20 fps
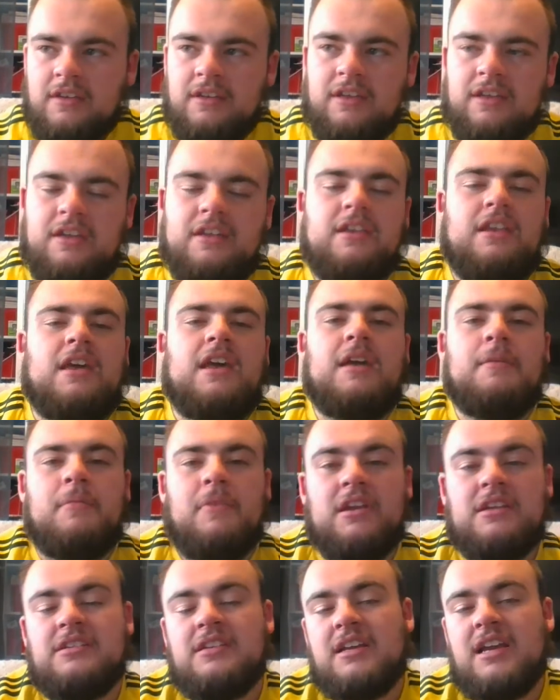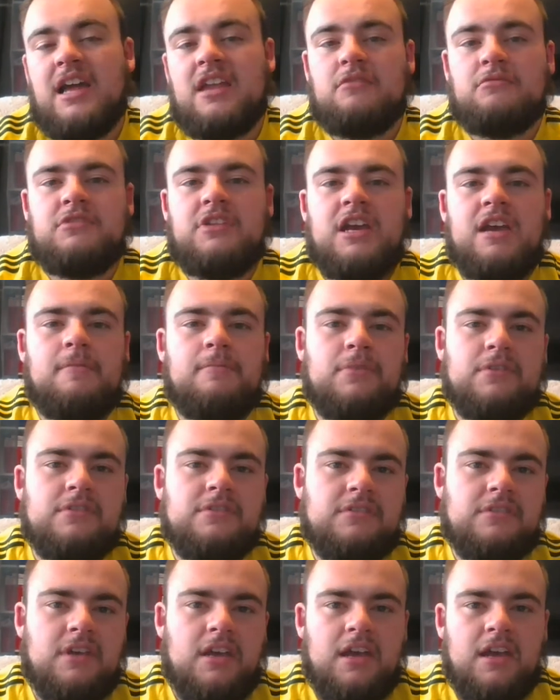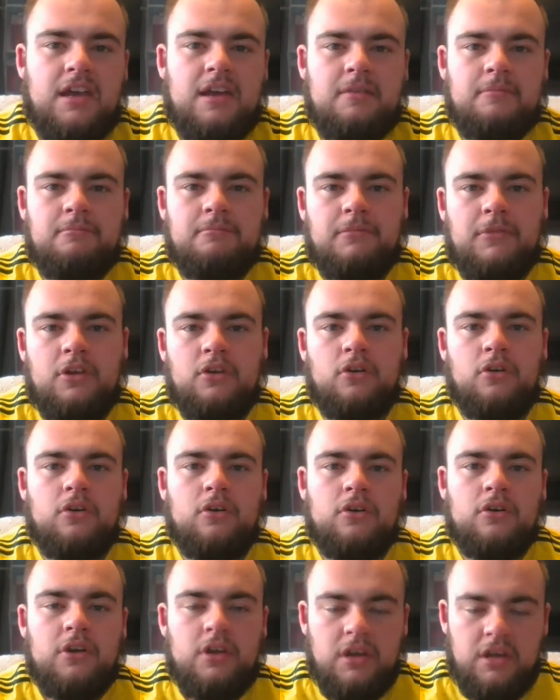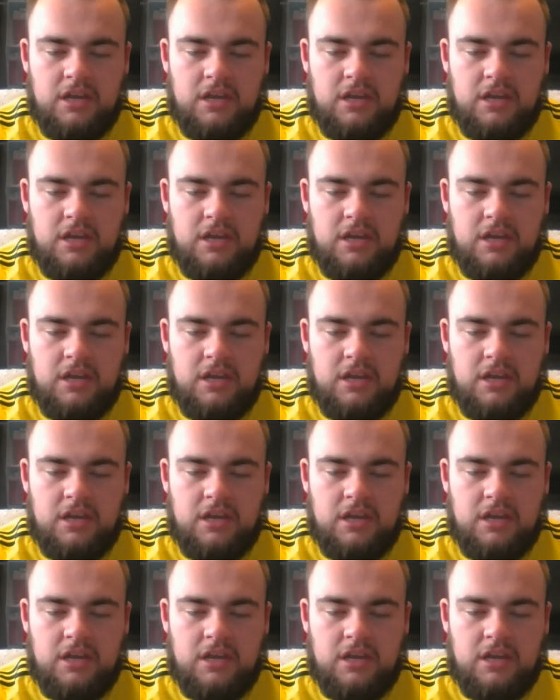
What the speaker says: And I listened to Callum Chambers, you know,